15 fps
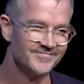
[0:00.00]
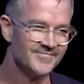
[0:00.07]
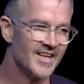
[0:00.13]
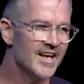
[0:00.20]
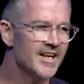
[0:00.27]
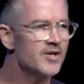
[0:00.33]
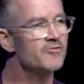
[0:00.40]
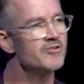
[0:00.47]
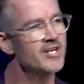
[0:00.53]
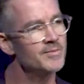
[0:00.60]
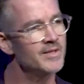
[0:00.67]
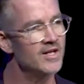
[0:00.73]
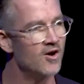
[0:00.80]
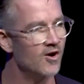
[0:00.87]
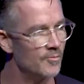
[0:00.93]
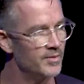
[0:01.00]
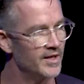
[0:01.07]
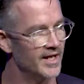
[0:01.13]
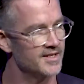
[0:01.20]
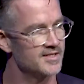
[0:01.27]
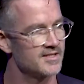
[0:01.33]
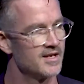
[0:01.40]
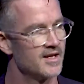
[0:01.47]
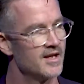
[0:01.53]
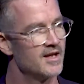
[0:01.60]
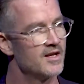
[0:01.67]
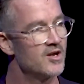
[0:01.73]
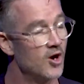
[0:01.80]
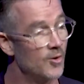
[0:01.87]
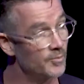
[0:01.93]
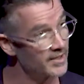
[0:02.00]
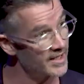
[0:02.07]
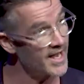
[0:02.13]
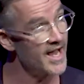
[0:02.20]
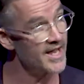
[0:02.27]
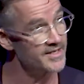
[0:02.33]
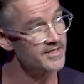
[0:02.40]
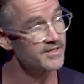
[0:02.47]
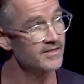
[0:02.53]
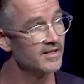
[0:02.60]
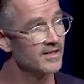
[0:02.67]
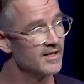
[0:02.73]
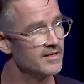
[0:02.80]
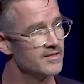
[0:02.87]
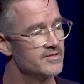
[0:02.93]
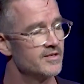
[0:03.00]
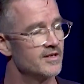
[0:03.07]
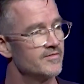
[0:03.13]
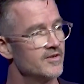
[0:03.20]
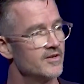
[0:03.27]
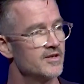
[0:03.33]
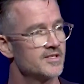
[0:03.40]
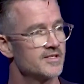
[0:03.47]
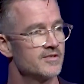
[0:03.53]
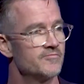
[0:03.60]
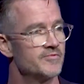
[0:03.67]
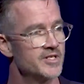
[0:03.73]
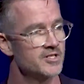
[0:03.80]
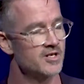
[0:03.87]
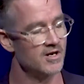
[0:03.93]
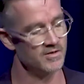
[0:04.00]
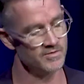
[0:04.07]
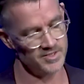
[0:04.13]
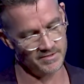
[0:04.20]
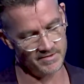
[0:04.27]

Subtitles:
an incredibly complex, complicated, diverse and rich culture.